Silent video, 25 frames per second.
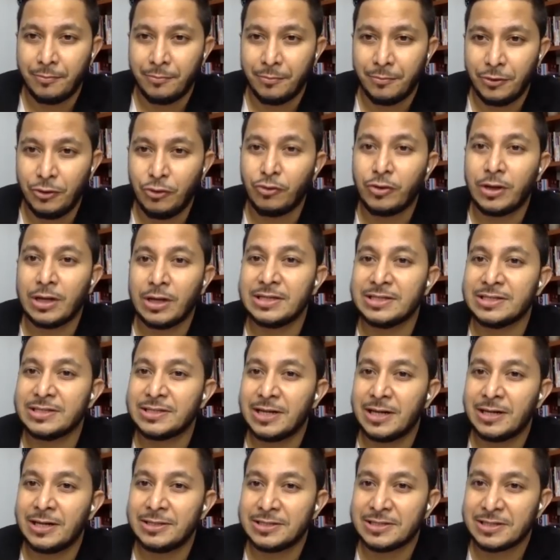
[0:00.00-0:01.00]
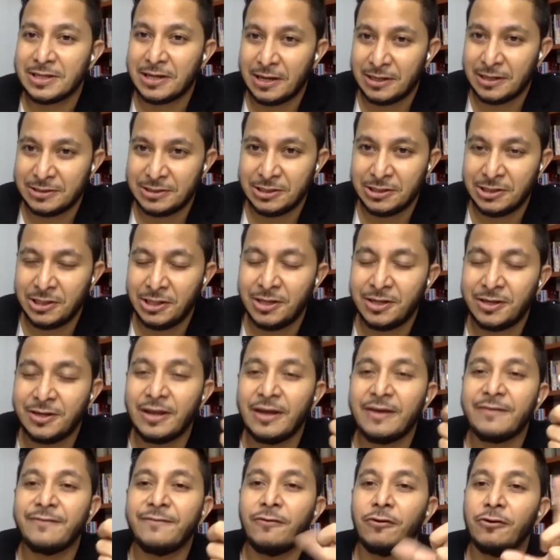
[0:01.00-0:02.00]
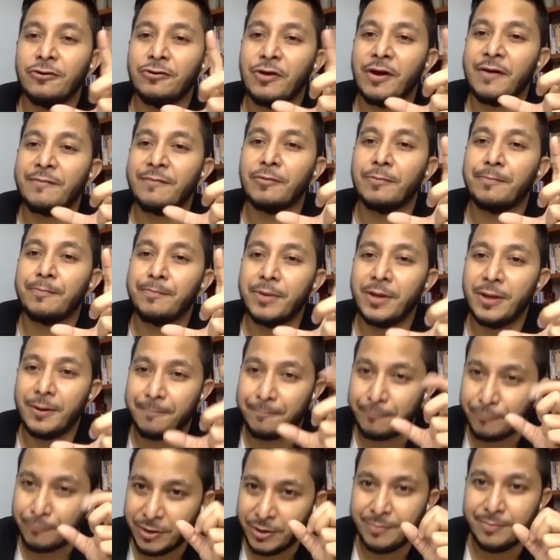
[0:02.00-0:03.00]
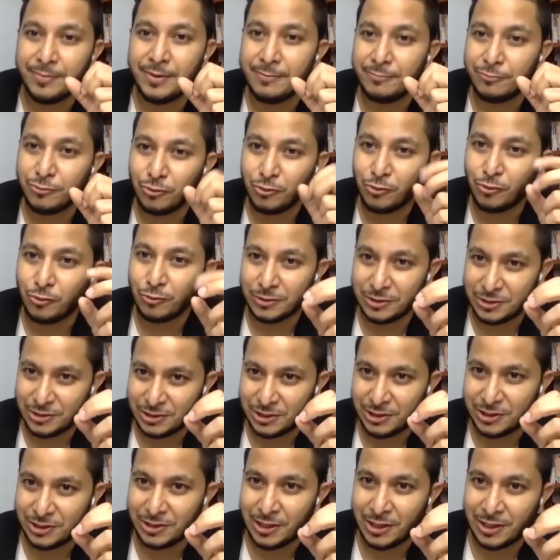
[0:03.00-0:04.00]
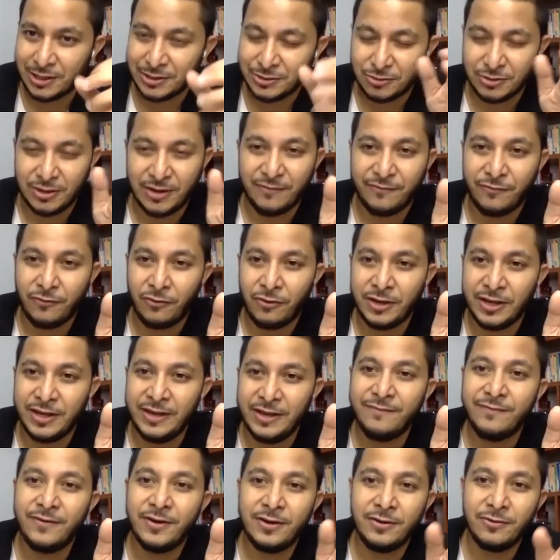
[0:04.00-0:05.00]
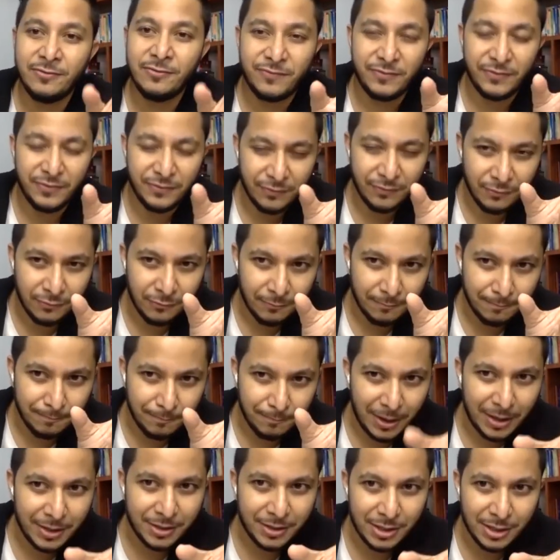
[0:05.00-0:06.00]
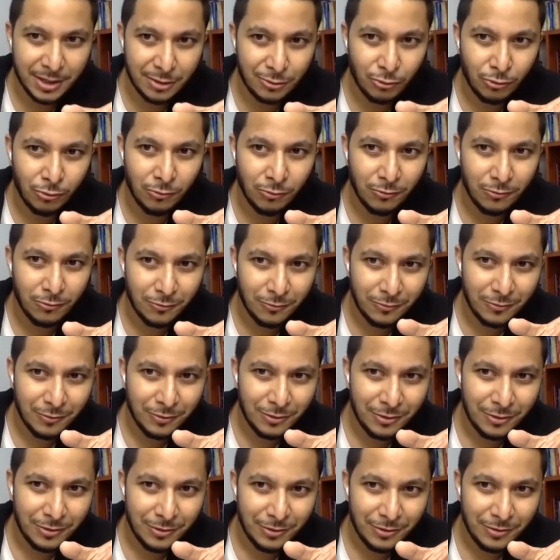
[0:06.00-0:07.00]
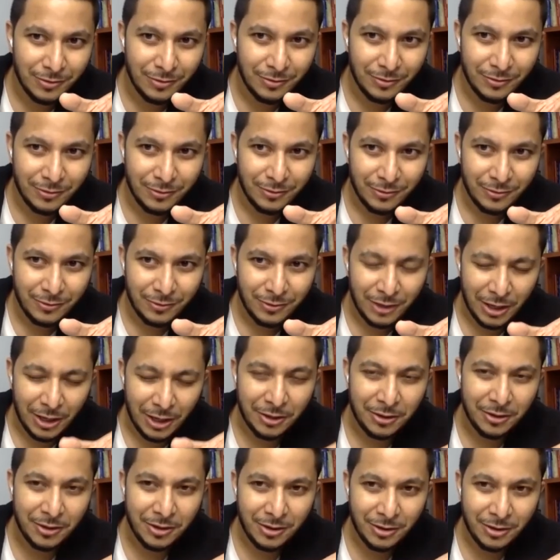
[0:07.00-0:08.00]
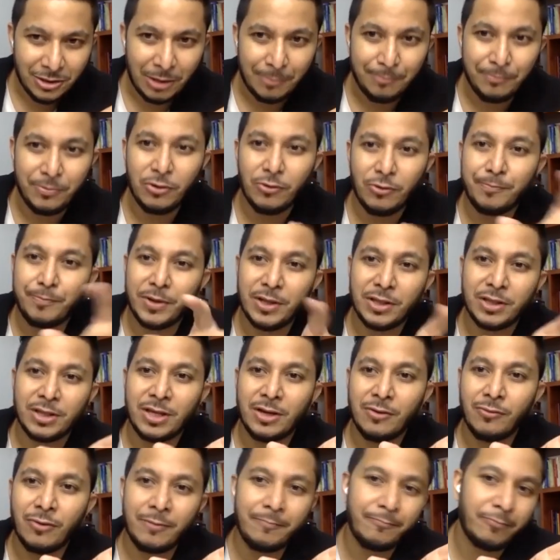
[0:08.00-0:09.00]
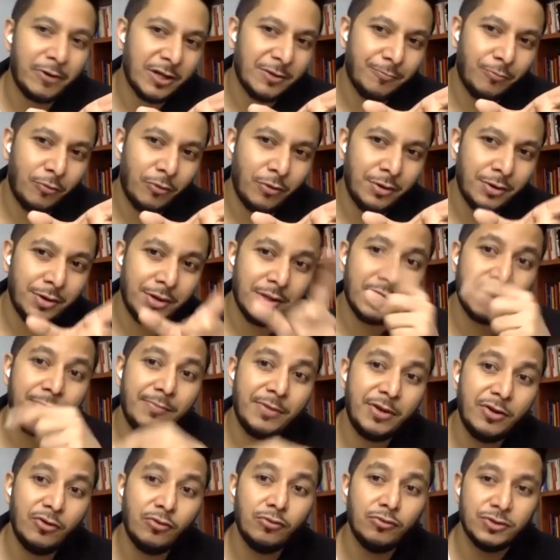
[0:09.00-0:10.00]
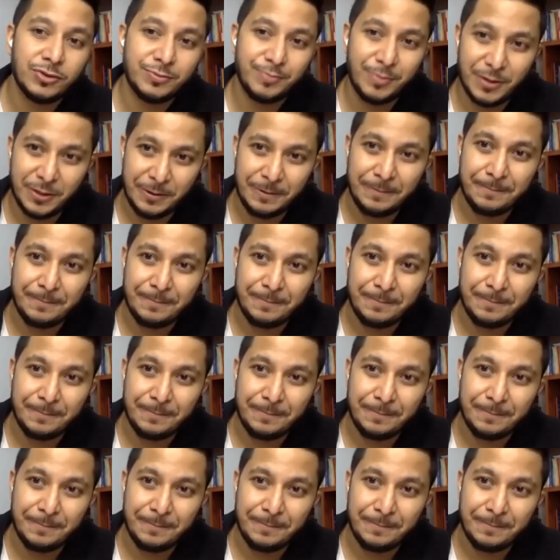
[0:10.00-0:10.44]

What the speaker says: You can sell scarcity, and therefore you have to pay a premium to go and stay there. So therefore, even if you buy tier 2 area, tapi you pay tier 1 price point, doesn't mean you lose money,